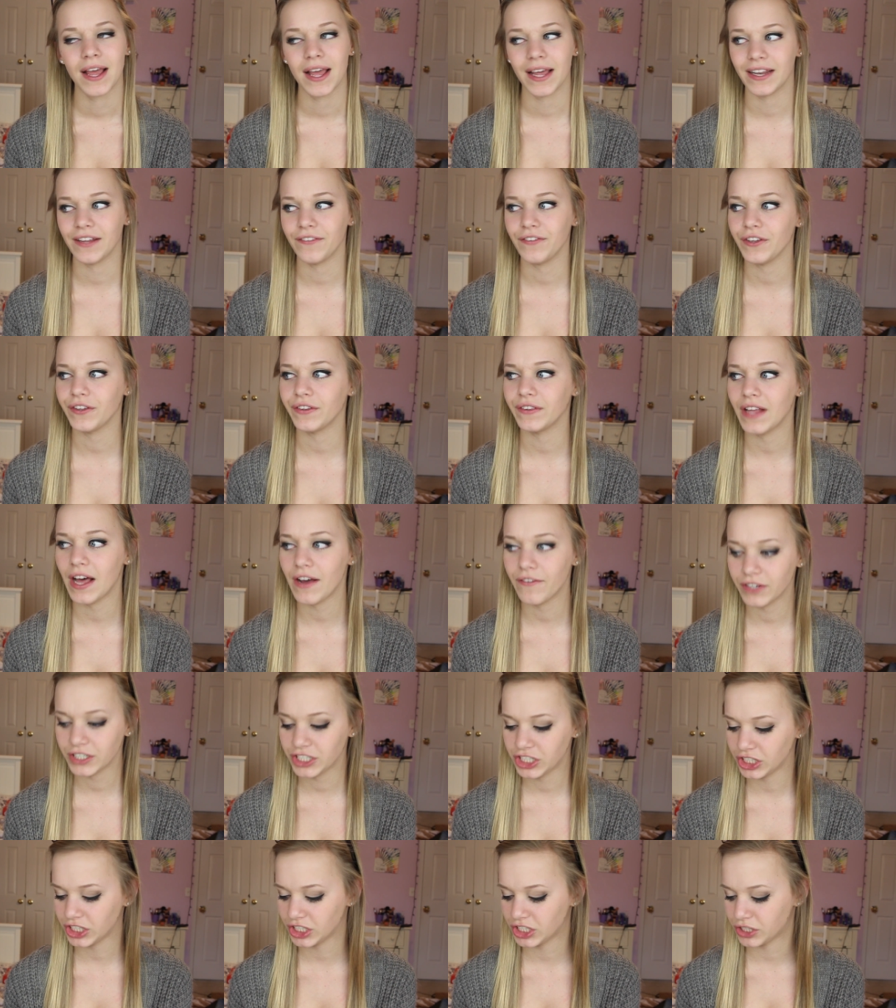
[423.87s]
And if you love
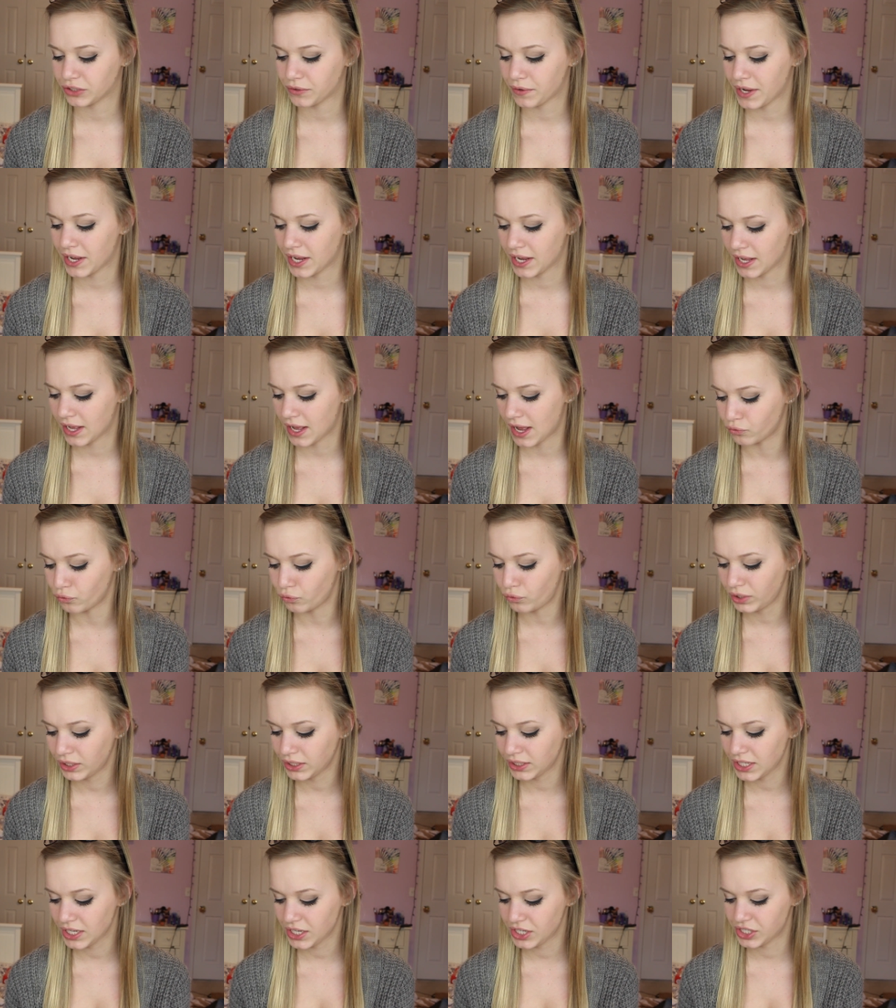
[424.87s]
what you're doing,
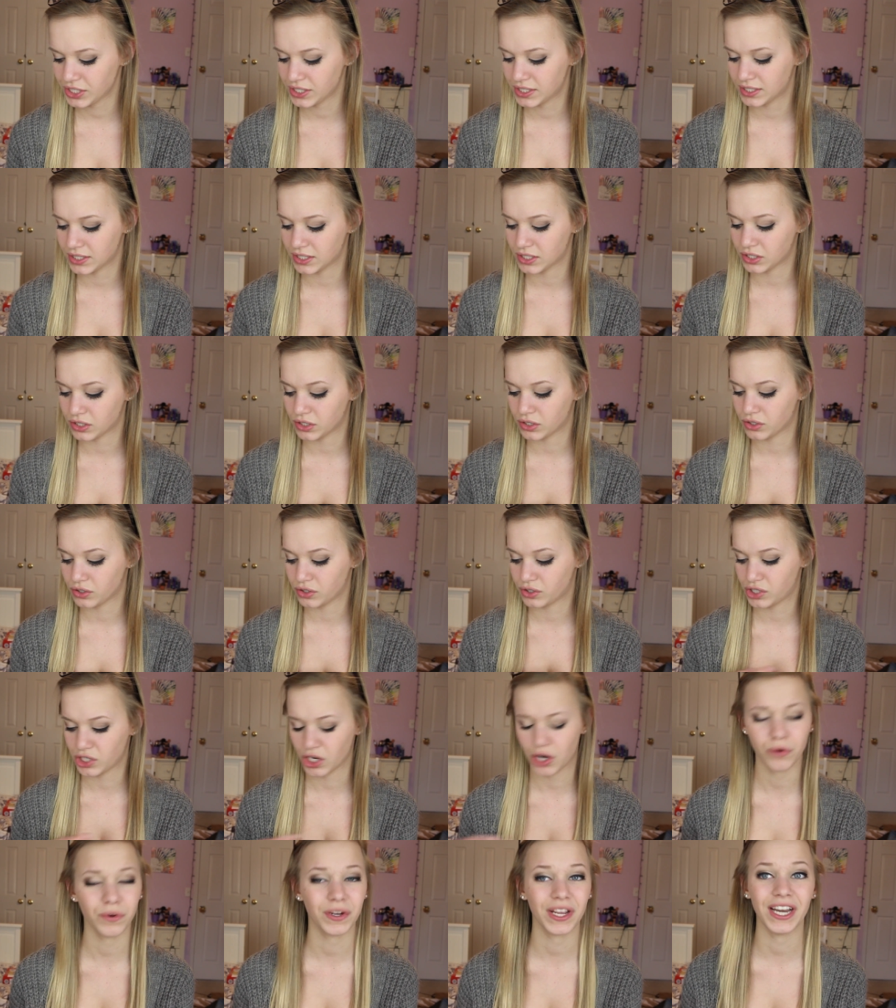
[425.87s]
really just
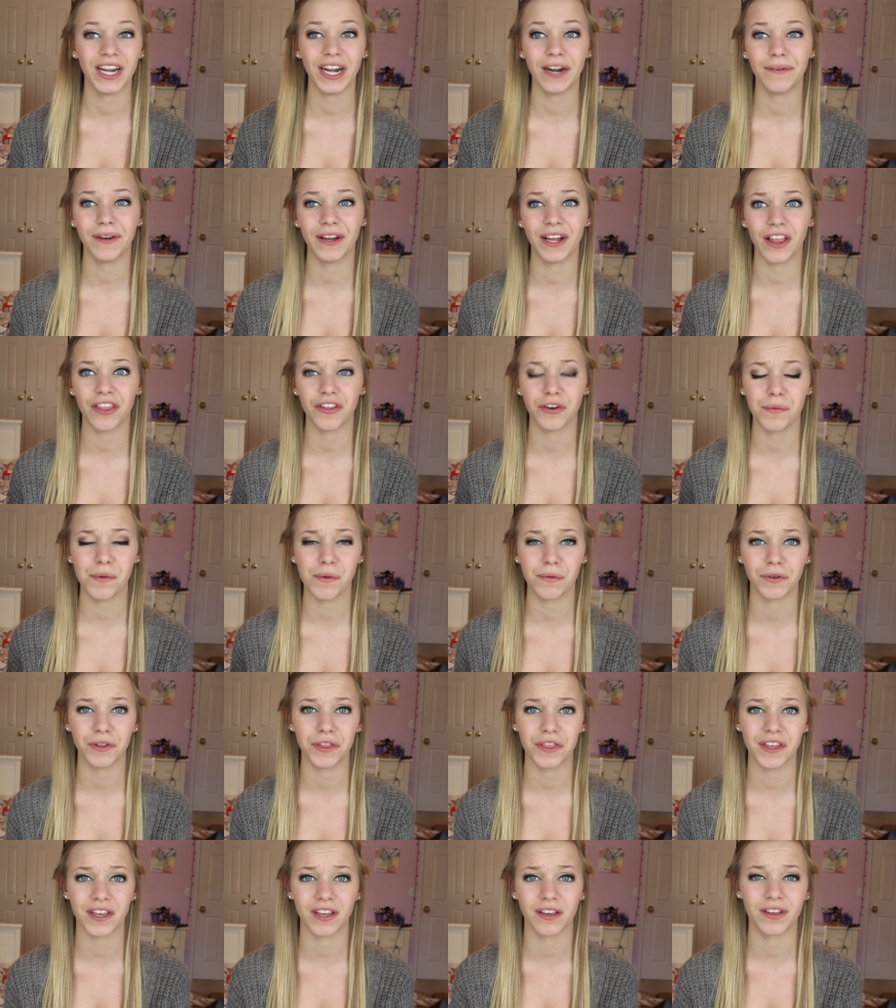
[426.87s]
don't care what other
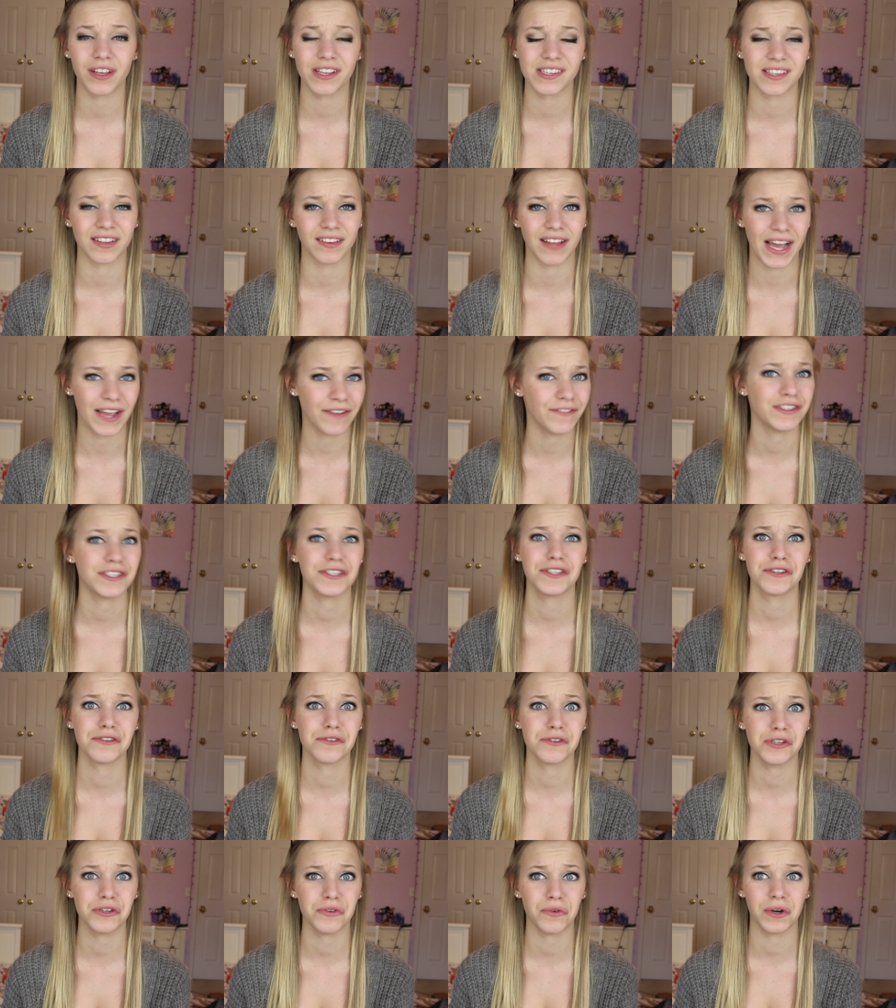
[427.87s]
people think because life is
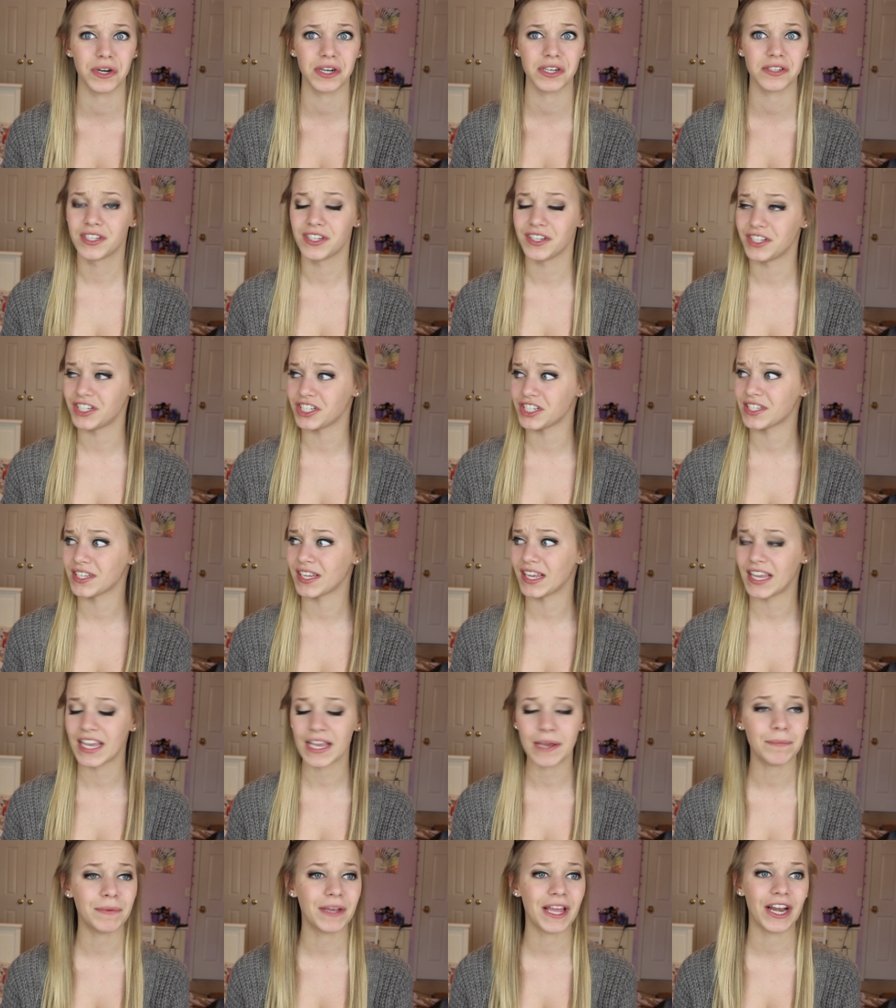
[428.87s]
too short to just
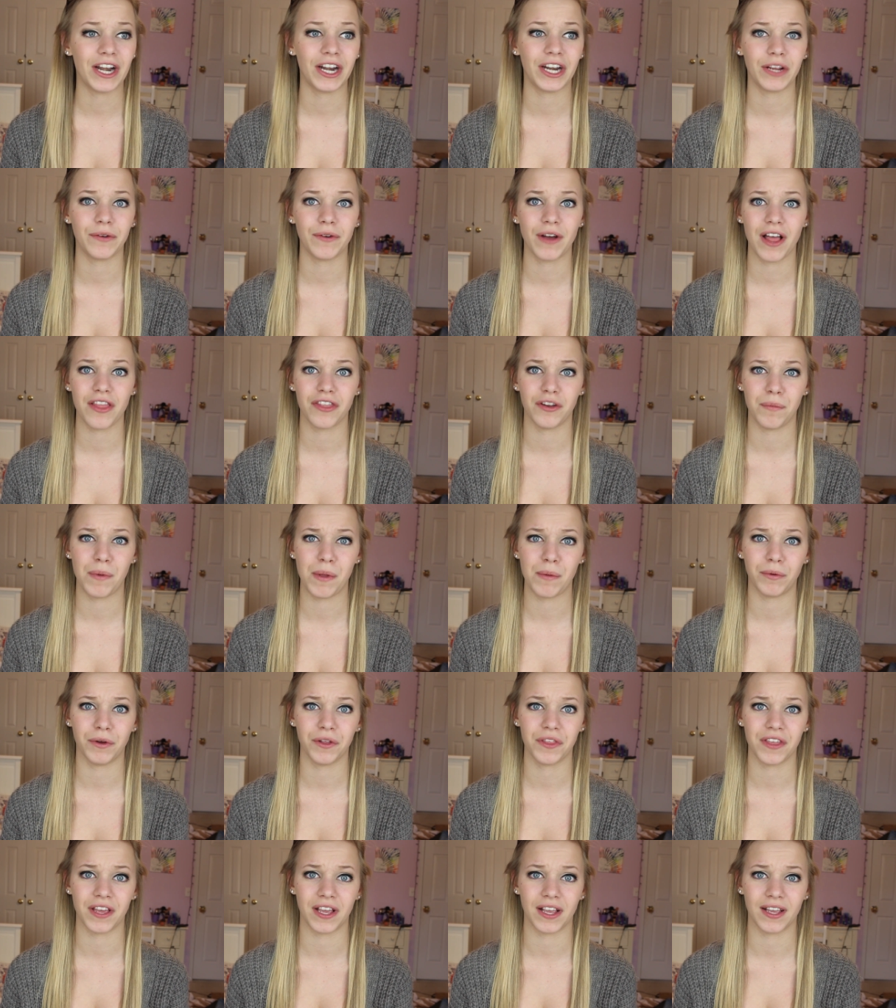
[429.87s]
keep caring what other
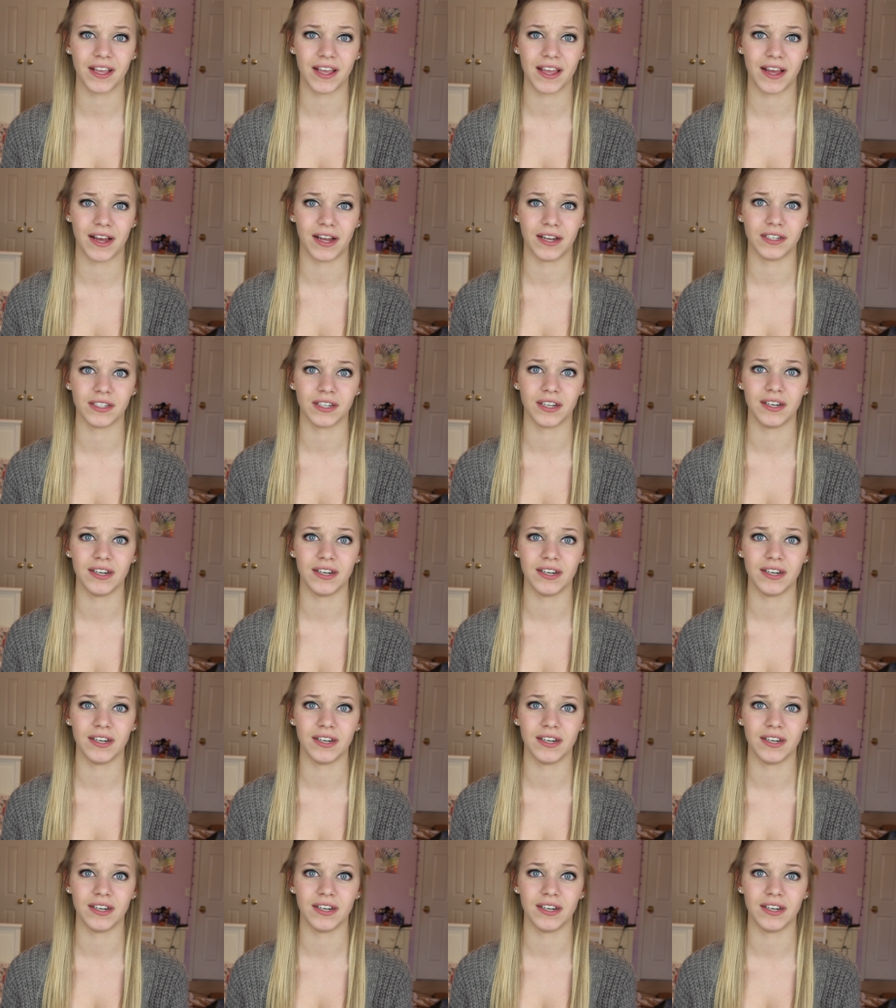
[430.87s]
people think and